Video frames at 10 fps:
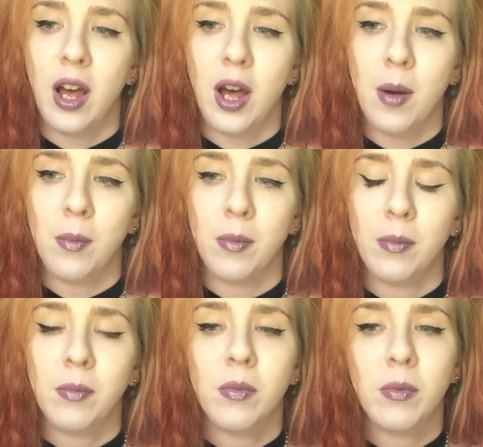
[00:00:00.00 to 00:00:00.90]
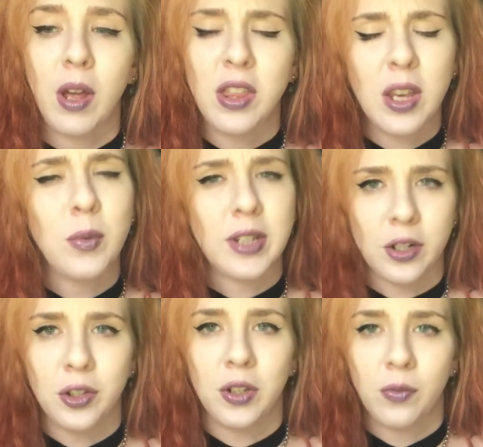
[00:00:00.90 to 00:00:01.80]
I think it was
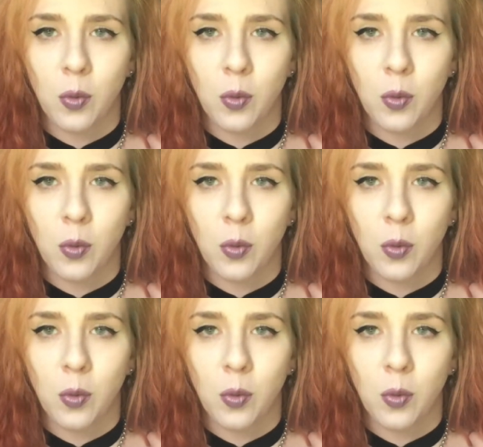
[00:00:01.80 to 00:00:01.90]
actually